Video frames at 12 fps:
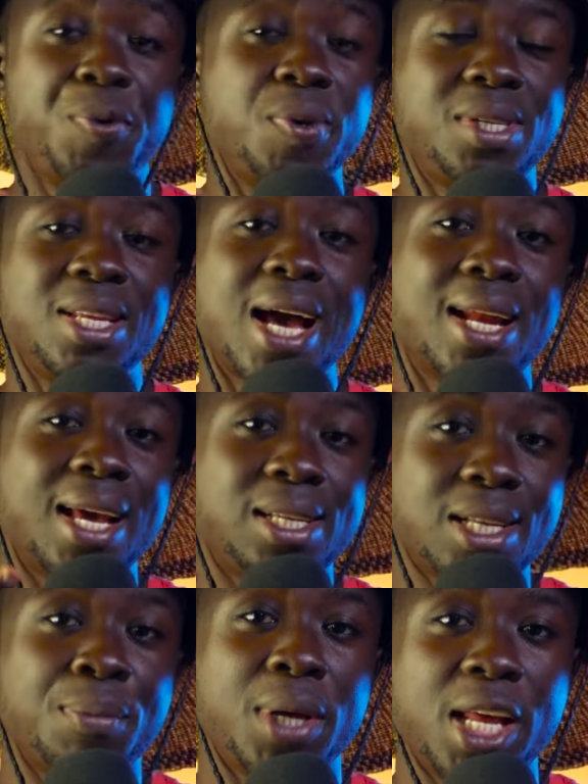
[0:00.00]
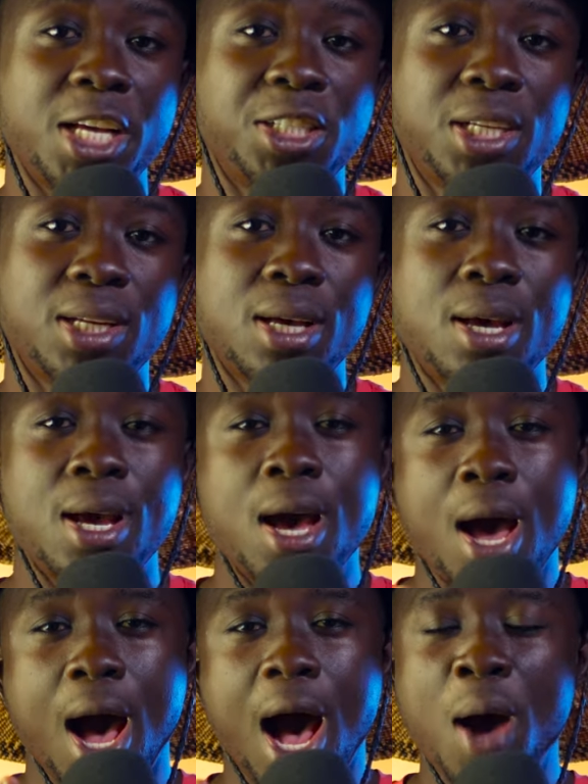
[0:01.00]
using an examination.
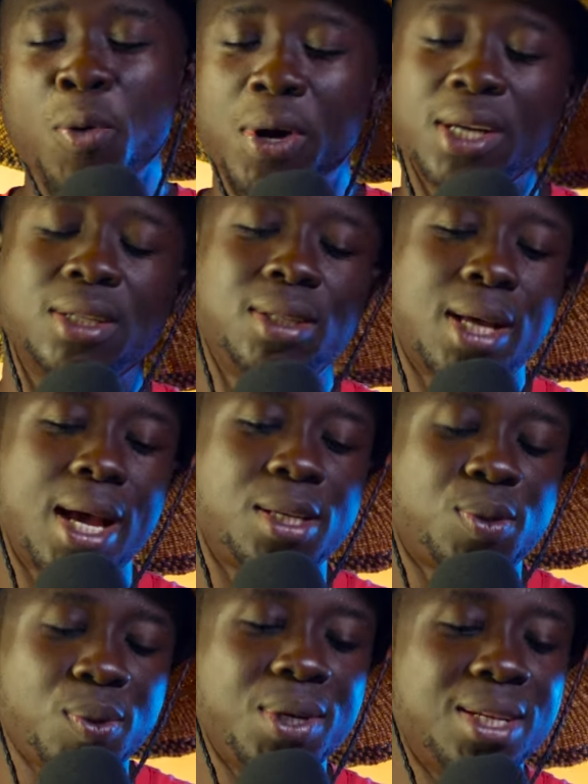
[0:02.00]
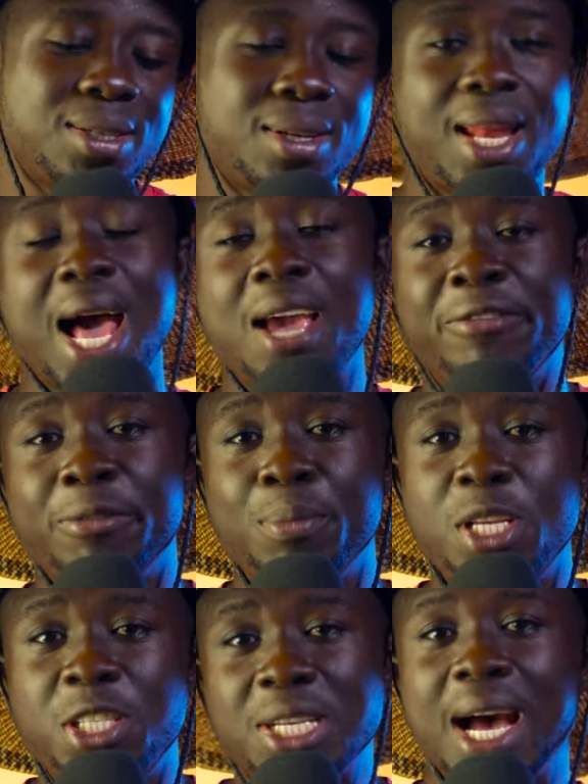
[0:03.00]
How can a student's life
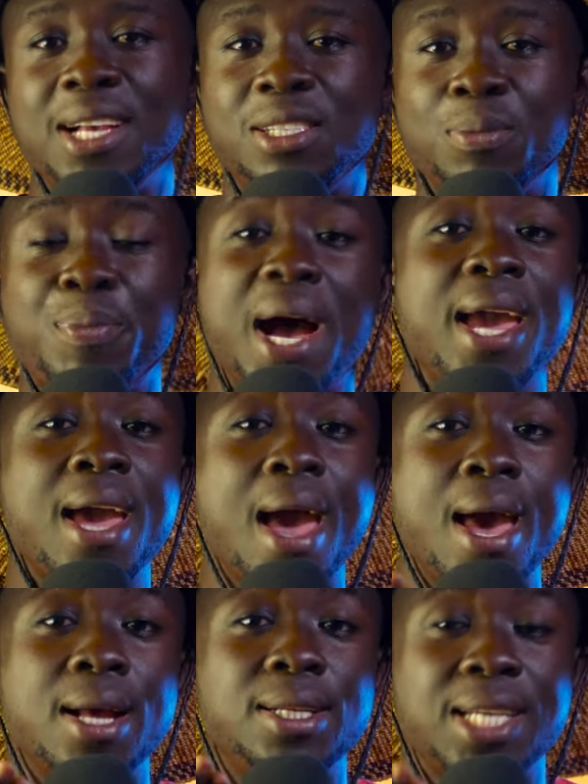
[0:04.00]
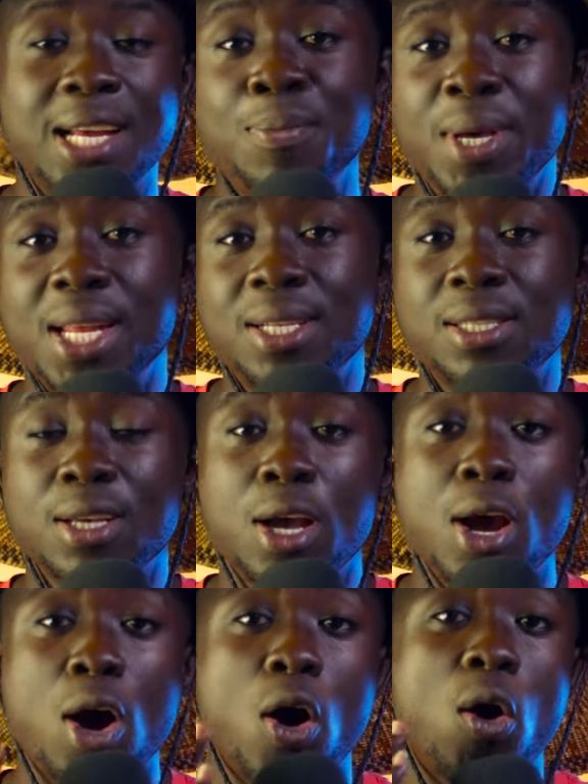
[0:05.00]
be judged by 10 minutes
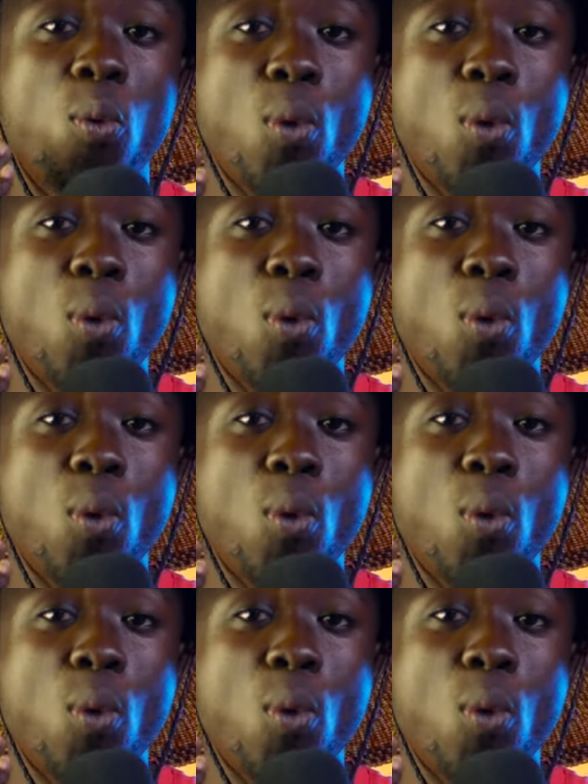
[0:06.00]
or